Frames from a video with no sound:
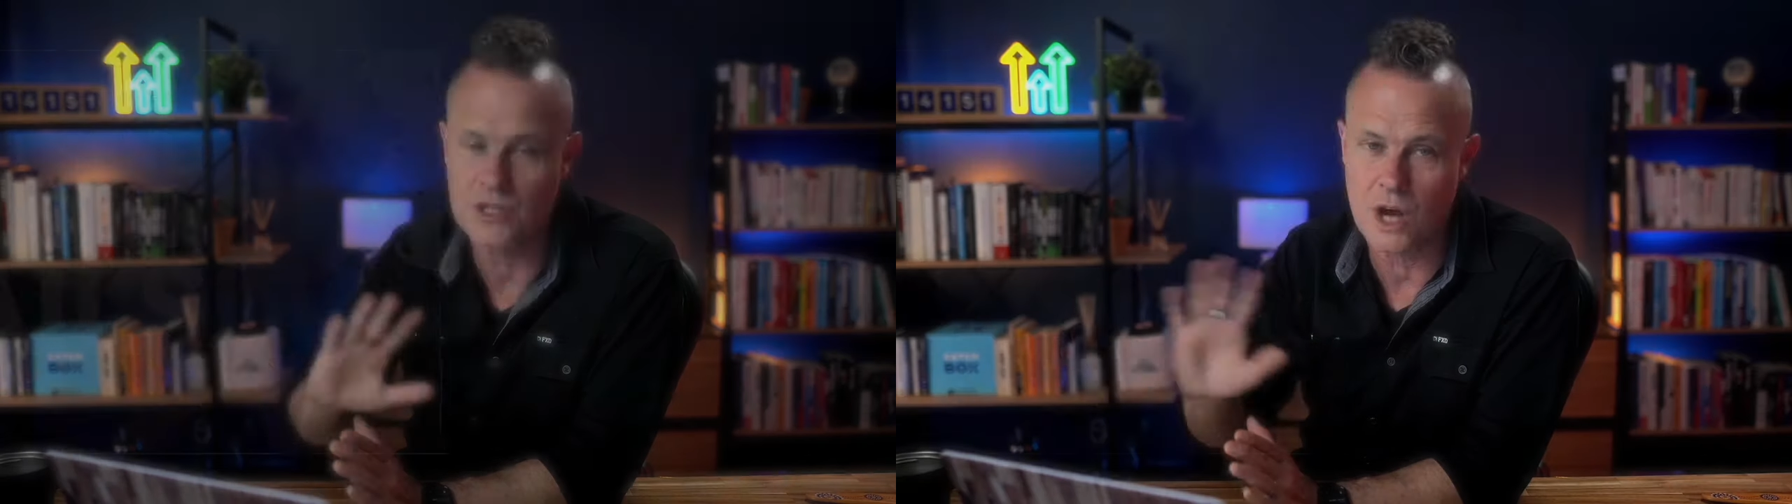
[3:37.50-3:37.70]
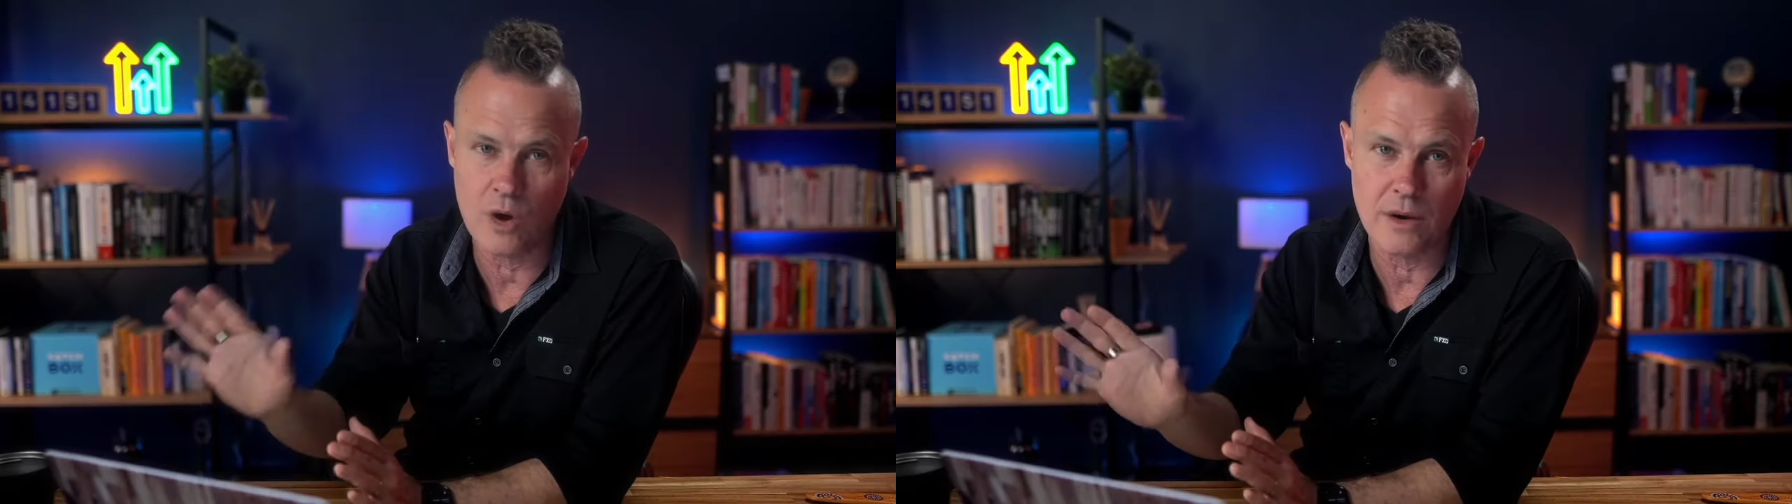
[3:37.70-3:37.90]

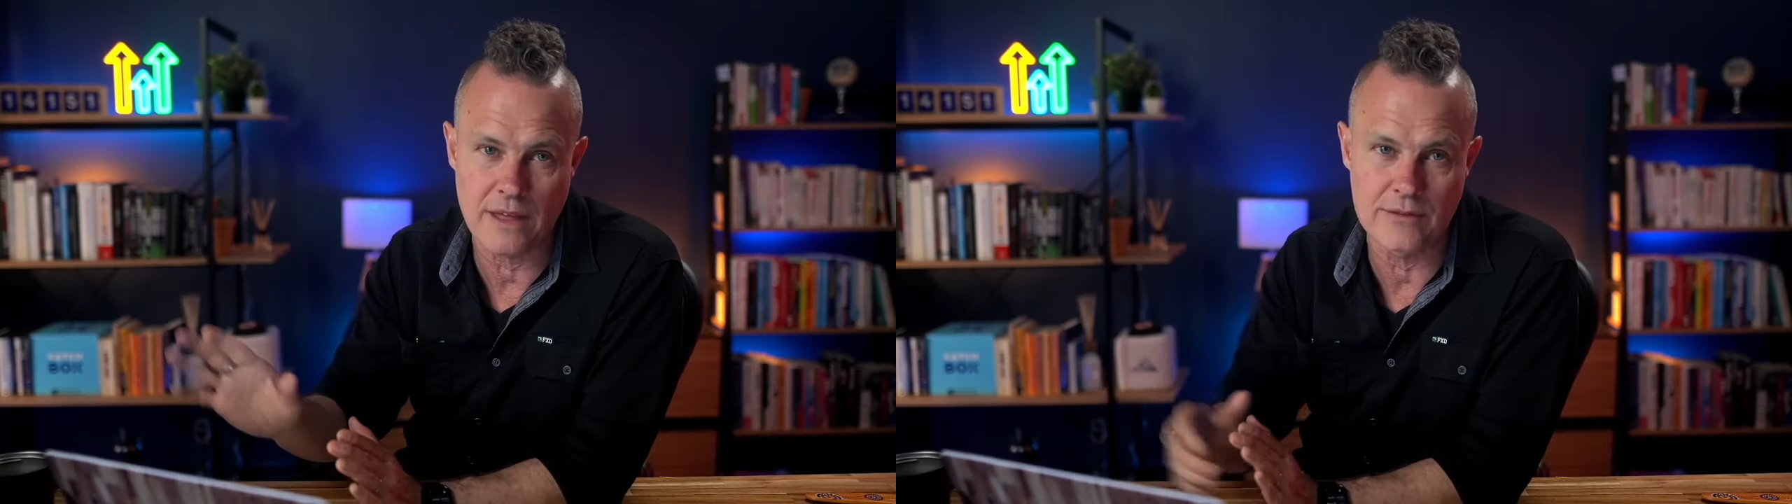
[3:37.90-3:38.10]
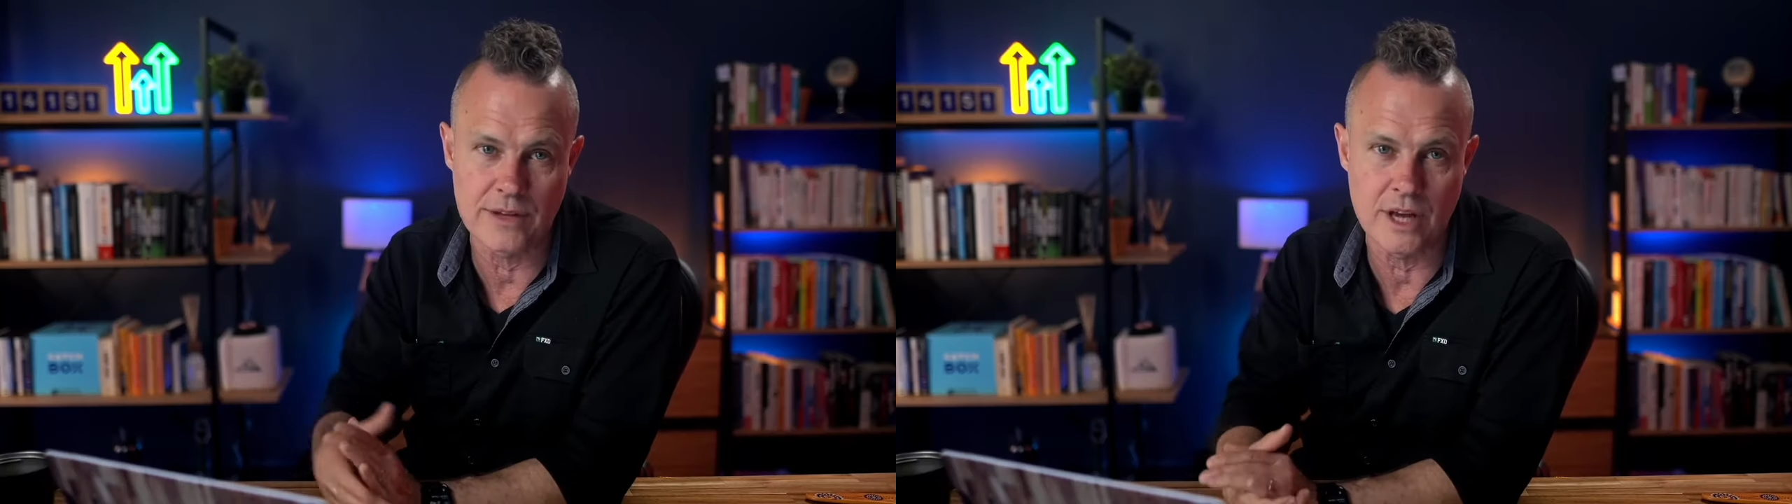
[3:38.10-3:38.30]
which is a
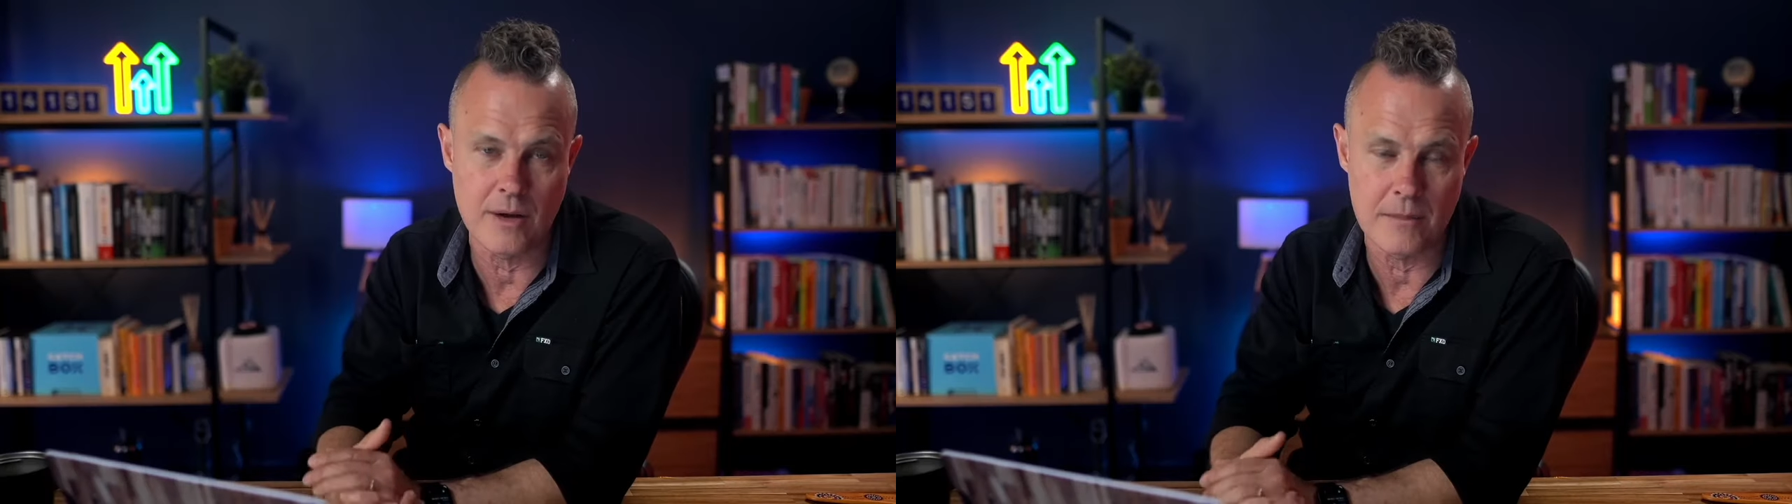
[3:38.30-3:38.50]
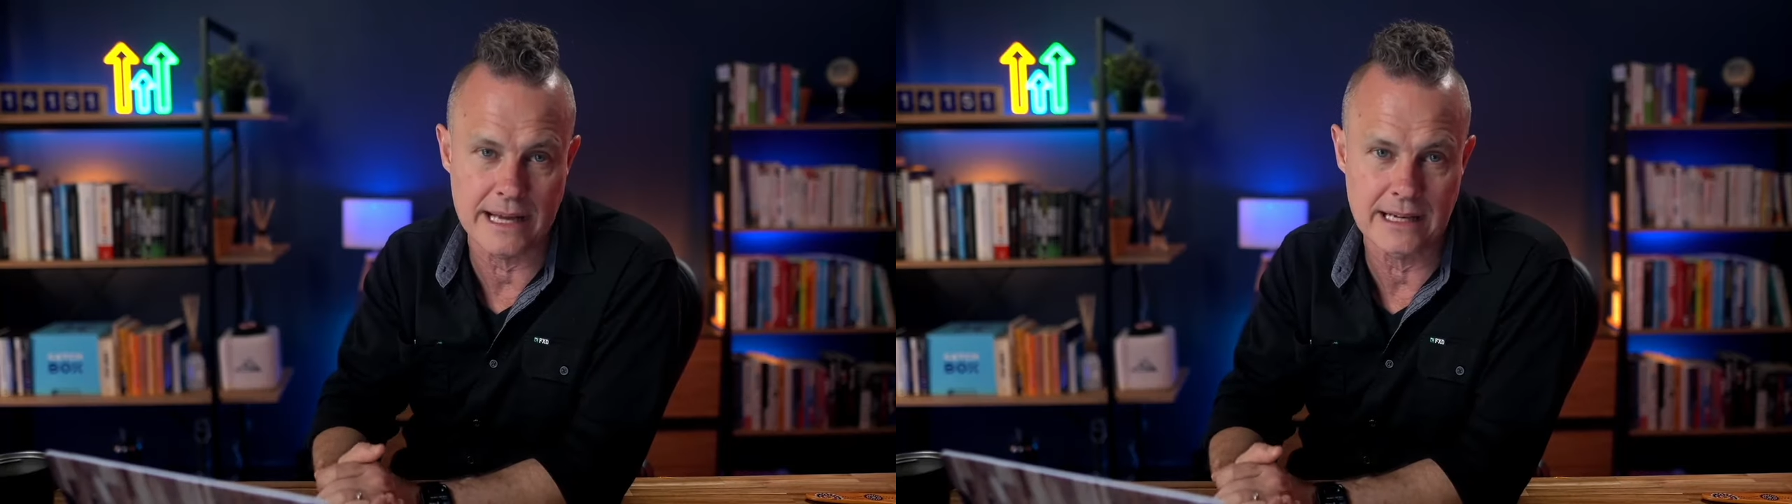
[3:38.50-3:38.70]
whole other
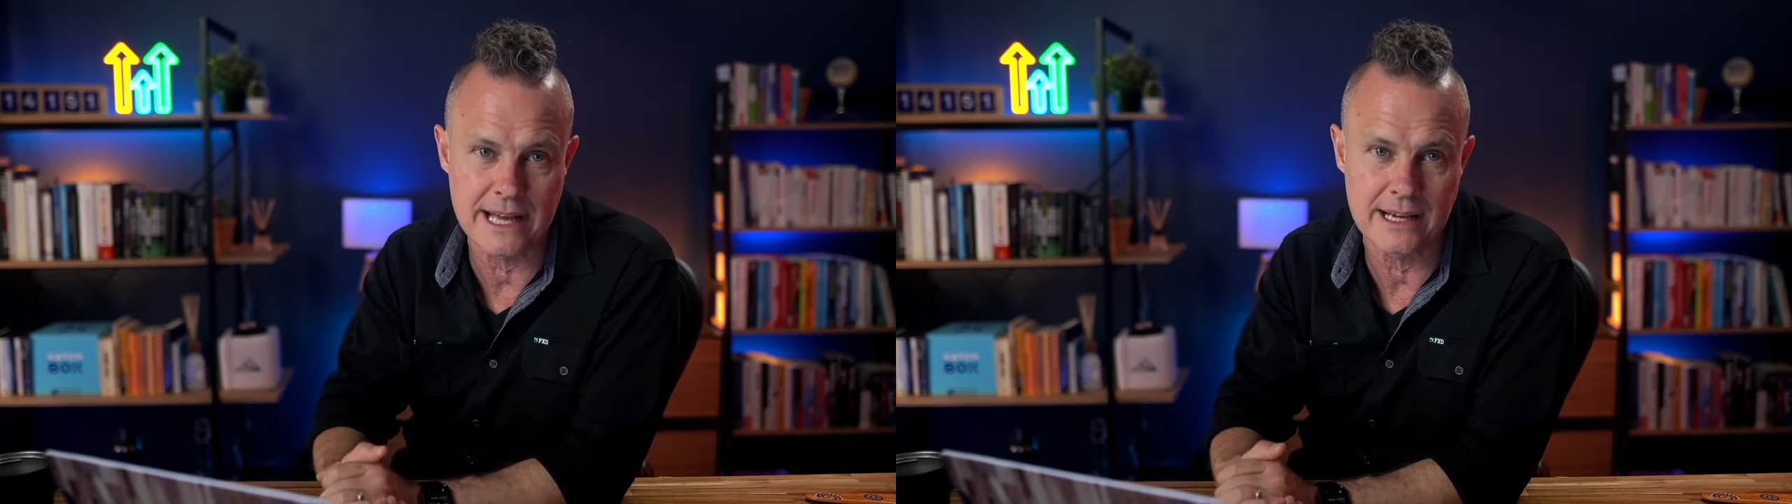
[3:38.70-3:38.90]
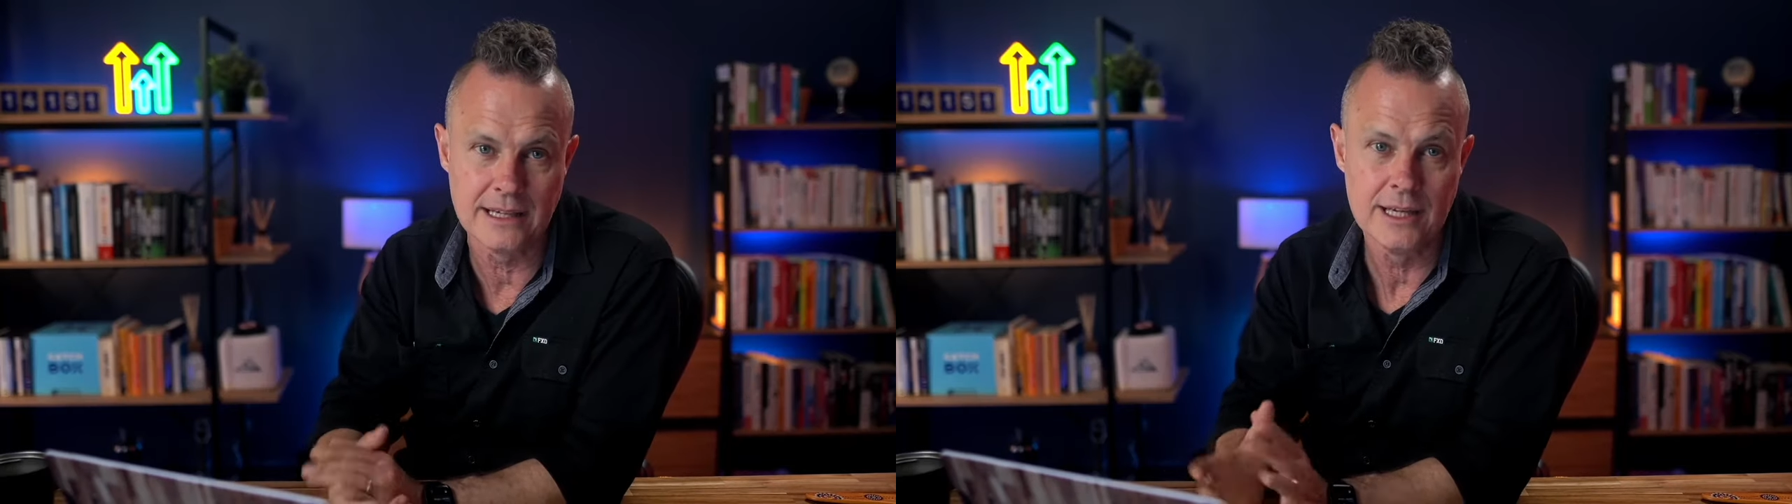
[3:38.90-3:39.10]
video I'll make
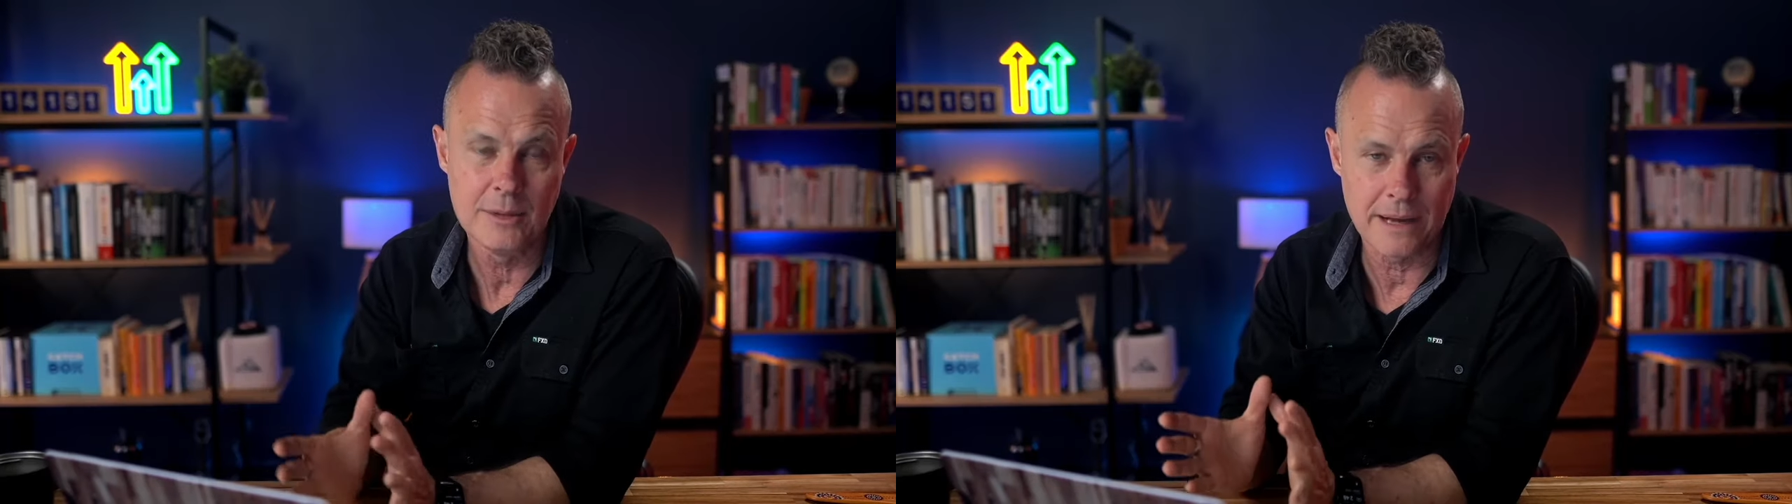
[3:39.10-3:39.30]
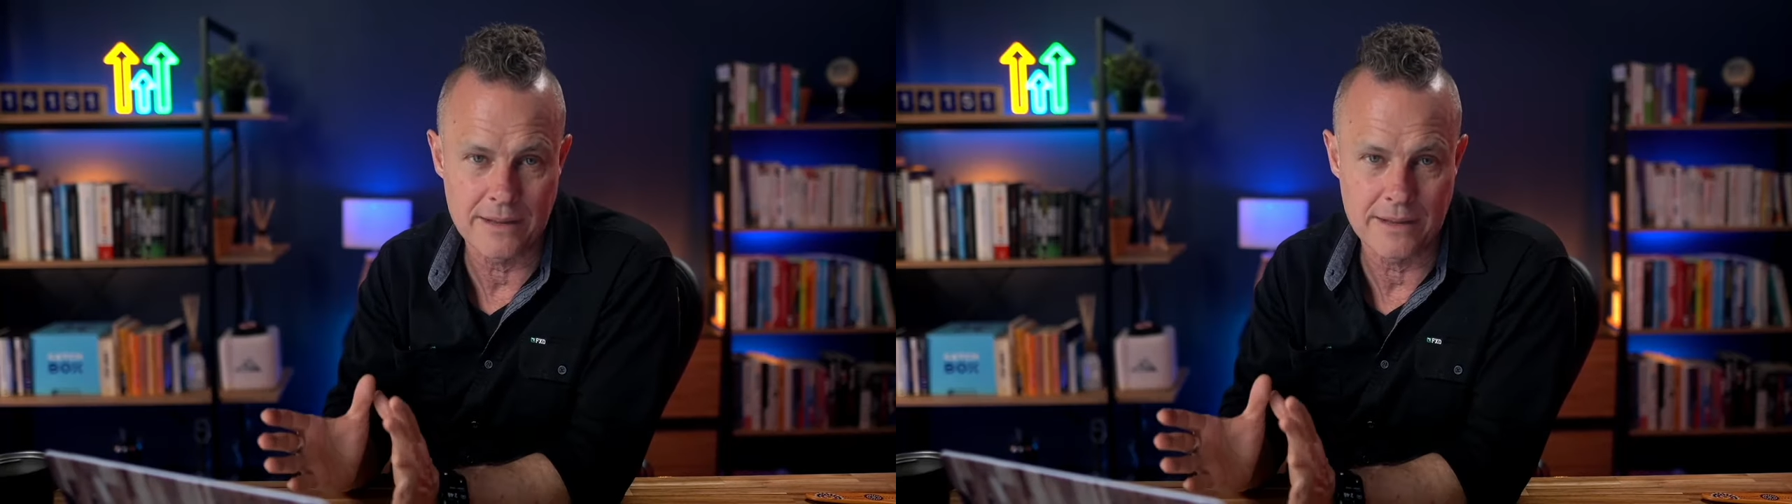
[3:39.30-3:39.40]
later.